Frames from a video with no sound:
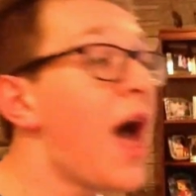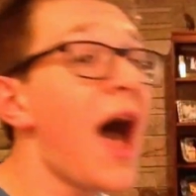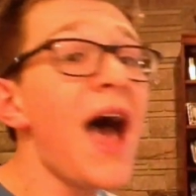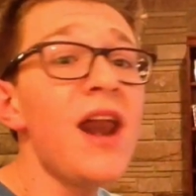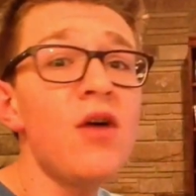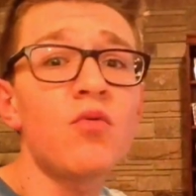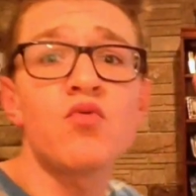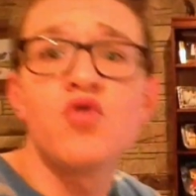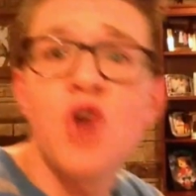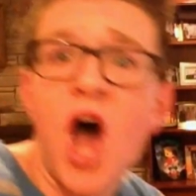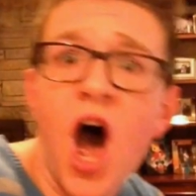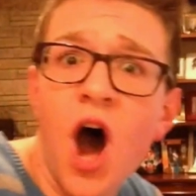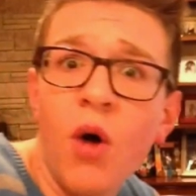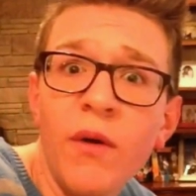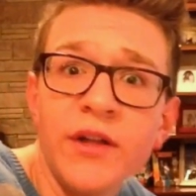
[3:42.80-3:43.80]
I don't
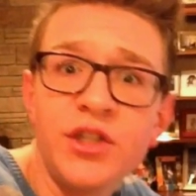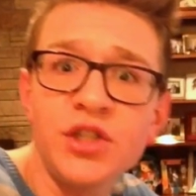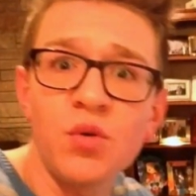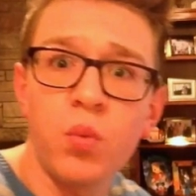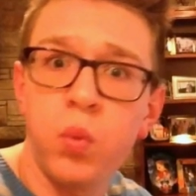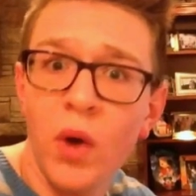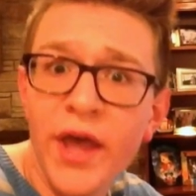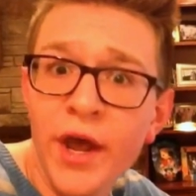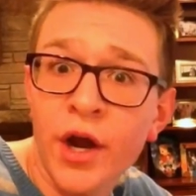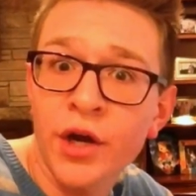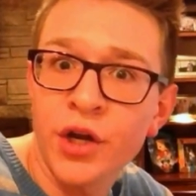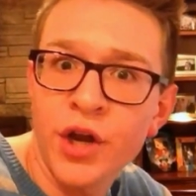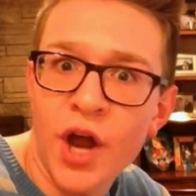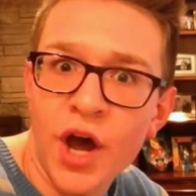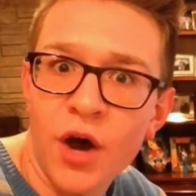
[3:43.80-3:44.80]
know, it's just
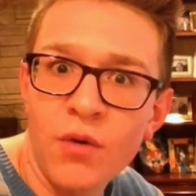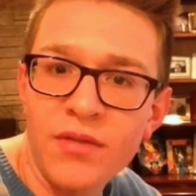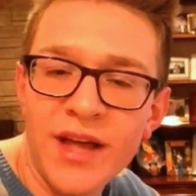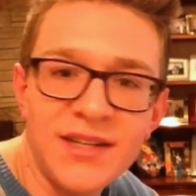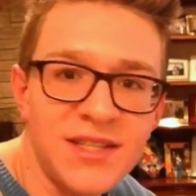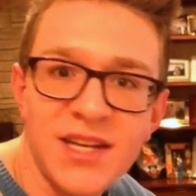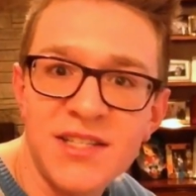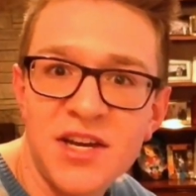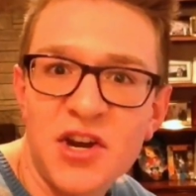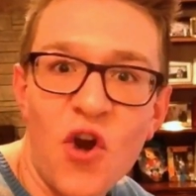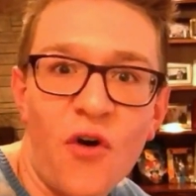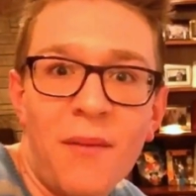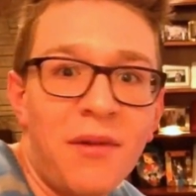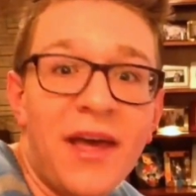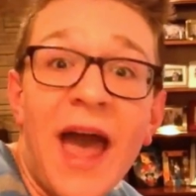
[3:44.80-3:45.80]
weird, you know? That doesn't
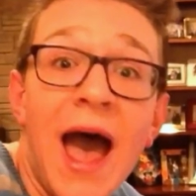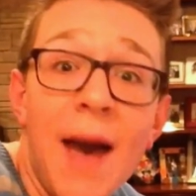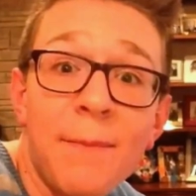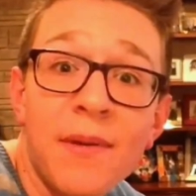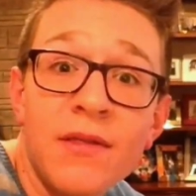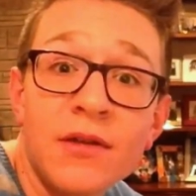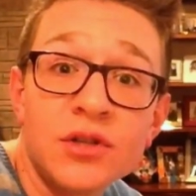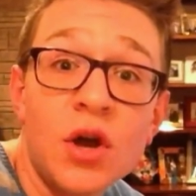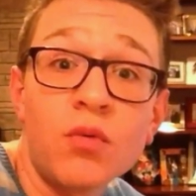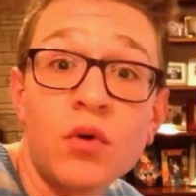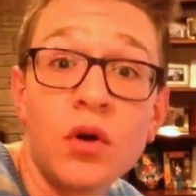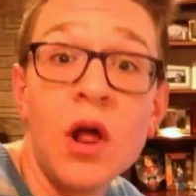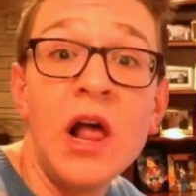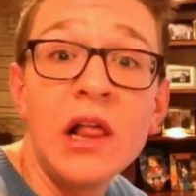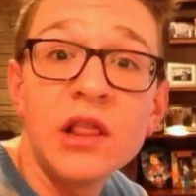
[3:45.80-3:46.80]
normally happen. There's
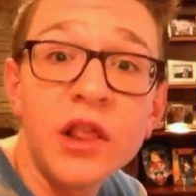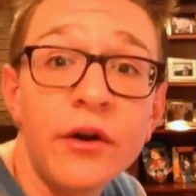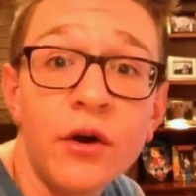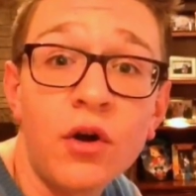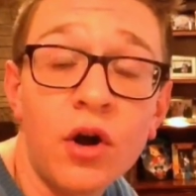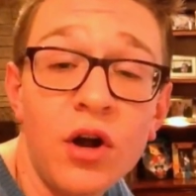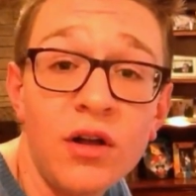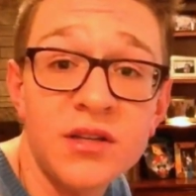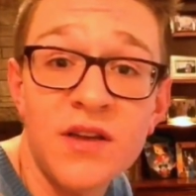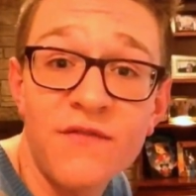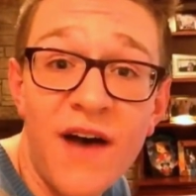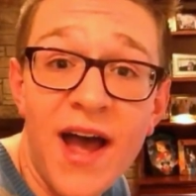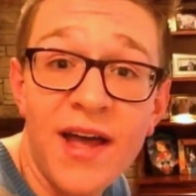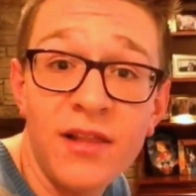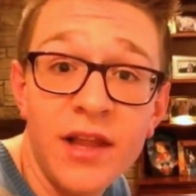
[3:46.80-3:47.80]
no little girls and
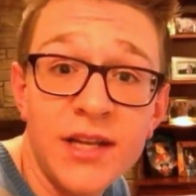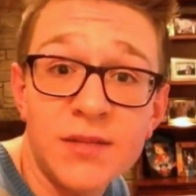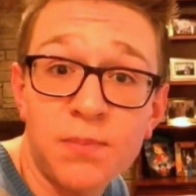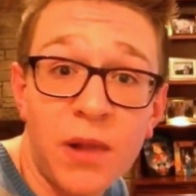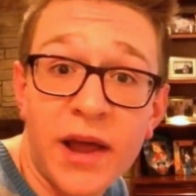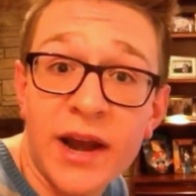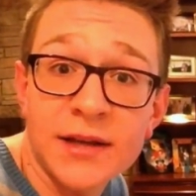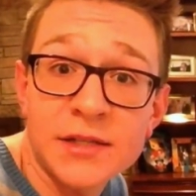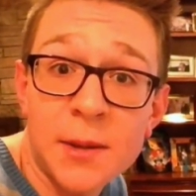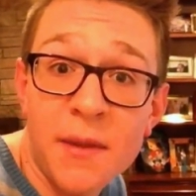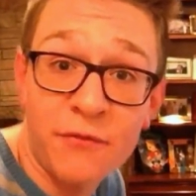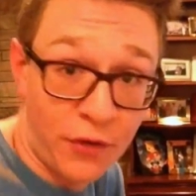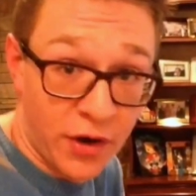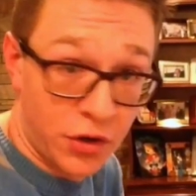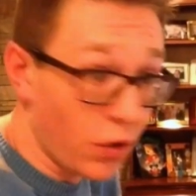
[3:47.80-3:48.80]
violins playing outside my
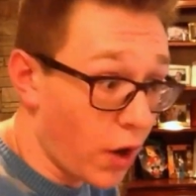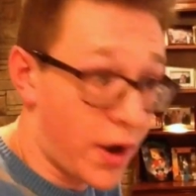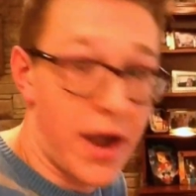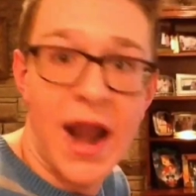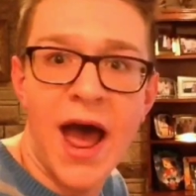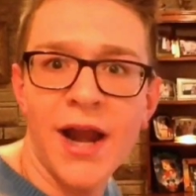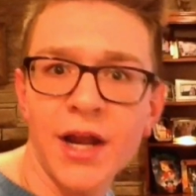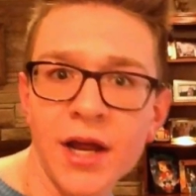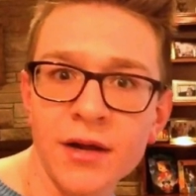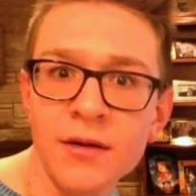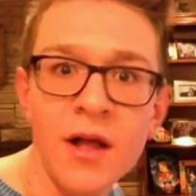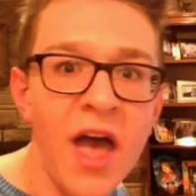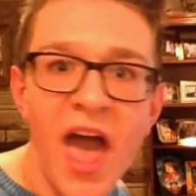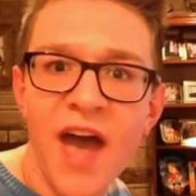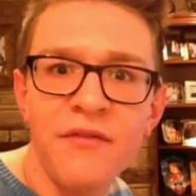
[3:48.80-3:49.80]
front door. Not a
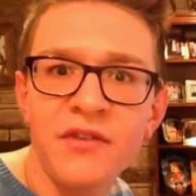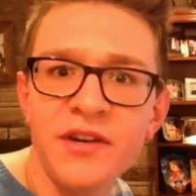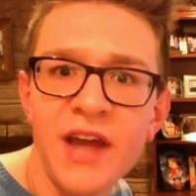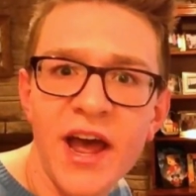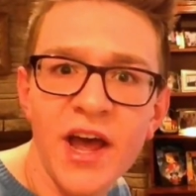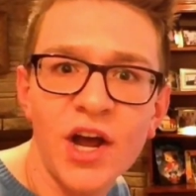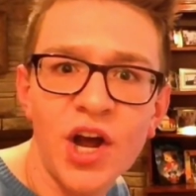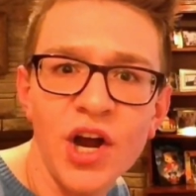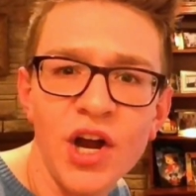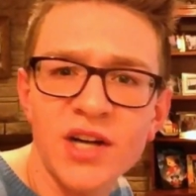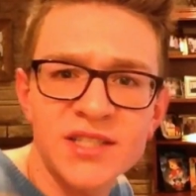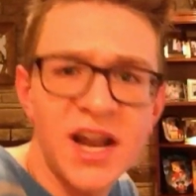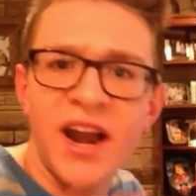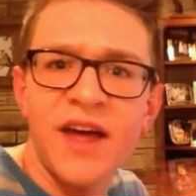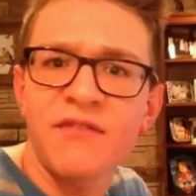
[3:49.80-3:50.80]
everyday
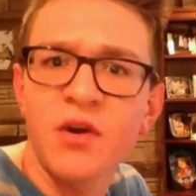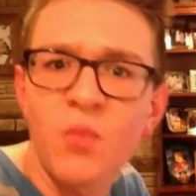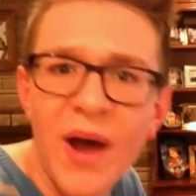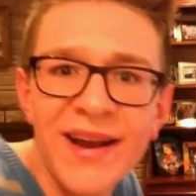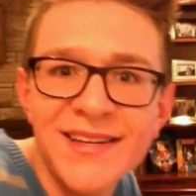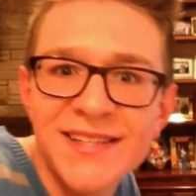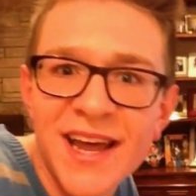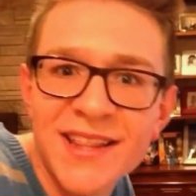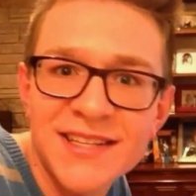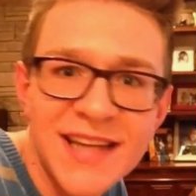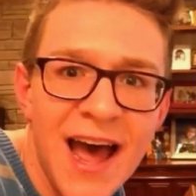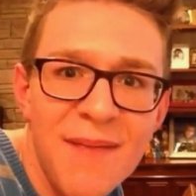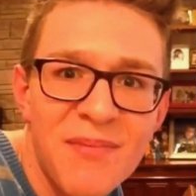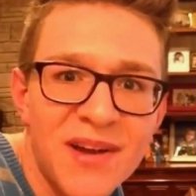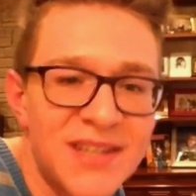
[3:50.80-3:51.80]
occurrence, not every Wednesday this
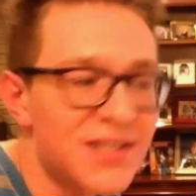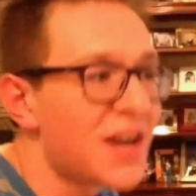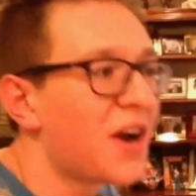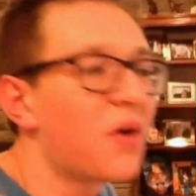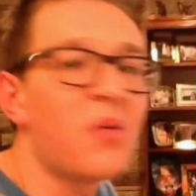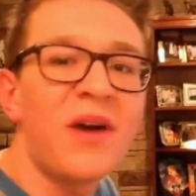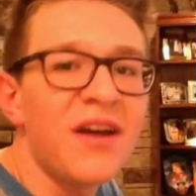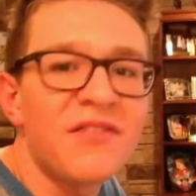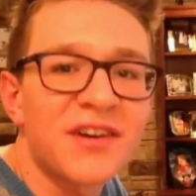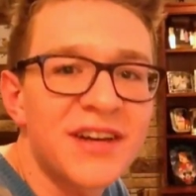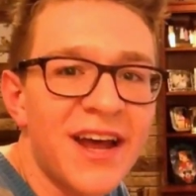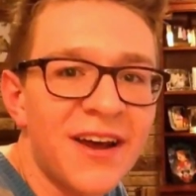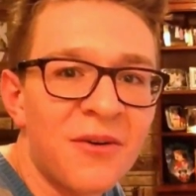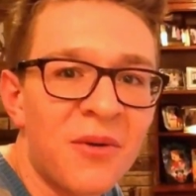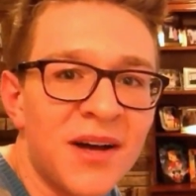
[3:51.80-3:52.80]
happens, or whatever
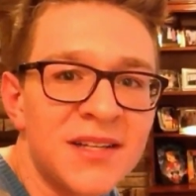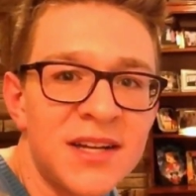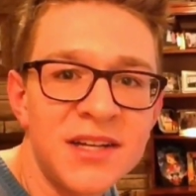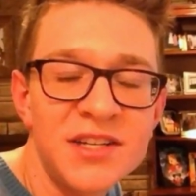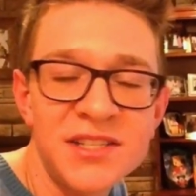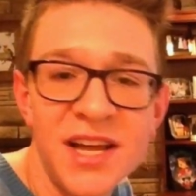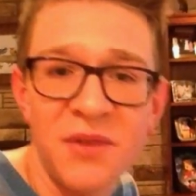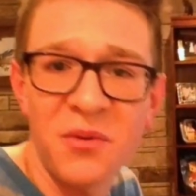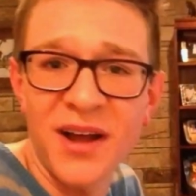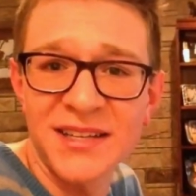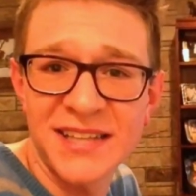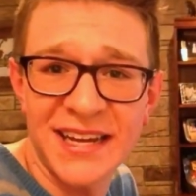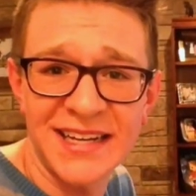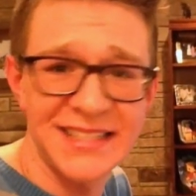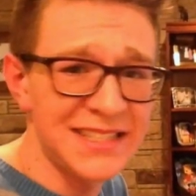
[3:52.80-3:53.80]
day it was. I just said
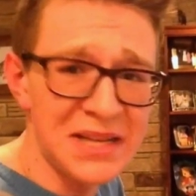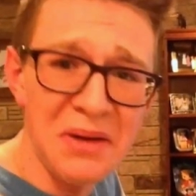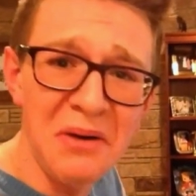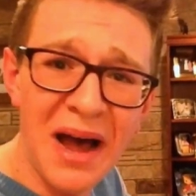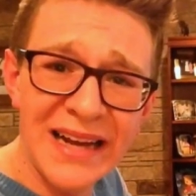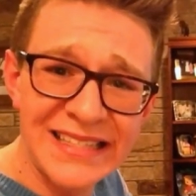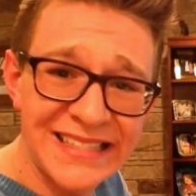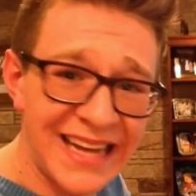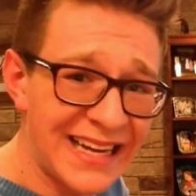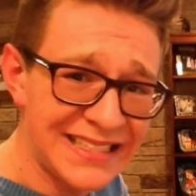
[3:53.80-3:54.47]
Wednesday because it's a Wednesday